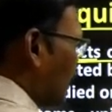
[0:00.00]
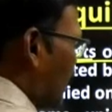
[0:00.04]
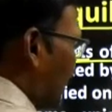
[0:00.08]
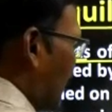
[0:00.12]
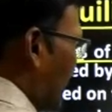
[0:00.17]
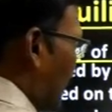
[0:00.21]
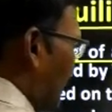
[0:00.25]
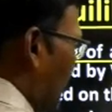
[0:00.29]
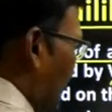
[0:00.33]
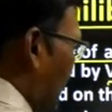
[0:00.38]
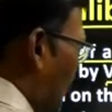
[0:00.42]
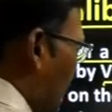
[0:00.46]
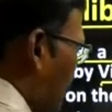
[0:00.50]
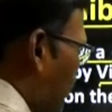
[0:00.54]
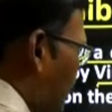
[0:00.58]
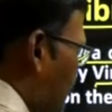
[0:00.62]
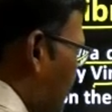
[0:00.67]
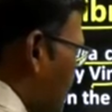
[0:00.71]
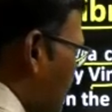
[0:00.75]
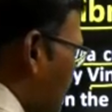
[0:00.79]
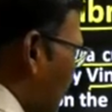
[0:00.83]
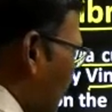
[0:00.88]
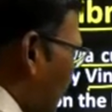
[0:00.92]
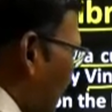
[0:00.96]

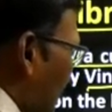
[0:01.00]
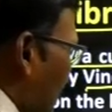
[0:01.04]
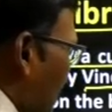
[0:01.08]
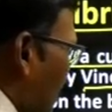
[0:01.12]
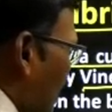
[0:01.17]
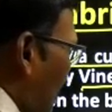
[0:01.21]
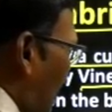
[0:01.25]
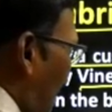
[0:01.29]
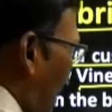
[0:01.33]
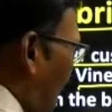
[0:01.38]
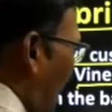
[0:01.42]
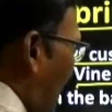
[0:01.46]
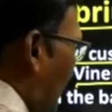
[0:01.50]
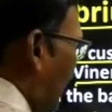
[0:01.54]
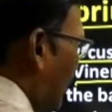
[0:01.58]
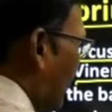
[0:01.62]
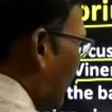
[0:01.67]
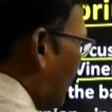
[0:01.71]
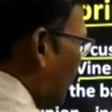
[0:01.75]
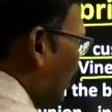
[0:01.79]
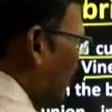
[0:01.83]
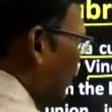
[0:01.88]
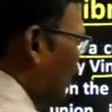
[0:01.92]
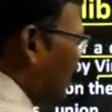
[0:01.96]
Lipse and
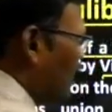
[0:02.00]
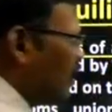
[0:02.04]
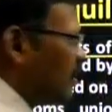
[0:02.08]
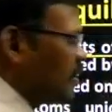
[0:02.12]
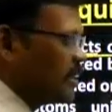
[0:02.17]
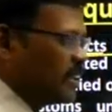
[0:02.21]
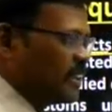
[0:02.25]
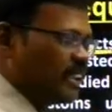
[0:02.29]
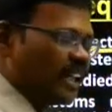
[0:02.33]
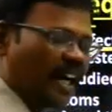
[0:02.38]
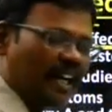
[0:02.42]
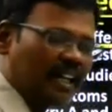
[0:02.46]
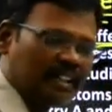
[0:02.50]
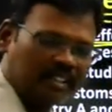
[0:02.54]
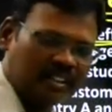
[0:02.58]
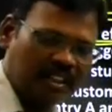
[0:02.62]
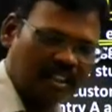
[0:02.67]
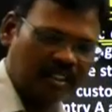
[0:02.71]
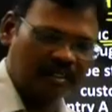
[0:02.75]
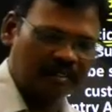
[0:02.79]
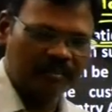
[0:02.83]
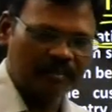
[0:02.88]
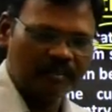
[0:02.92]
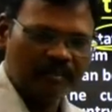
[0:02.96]
Johnson.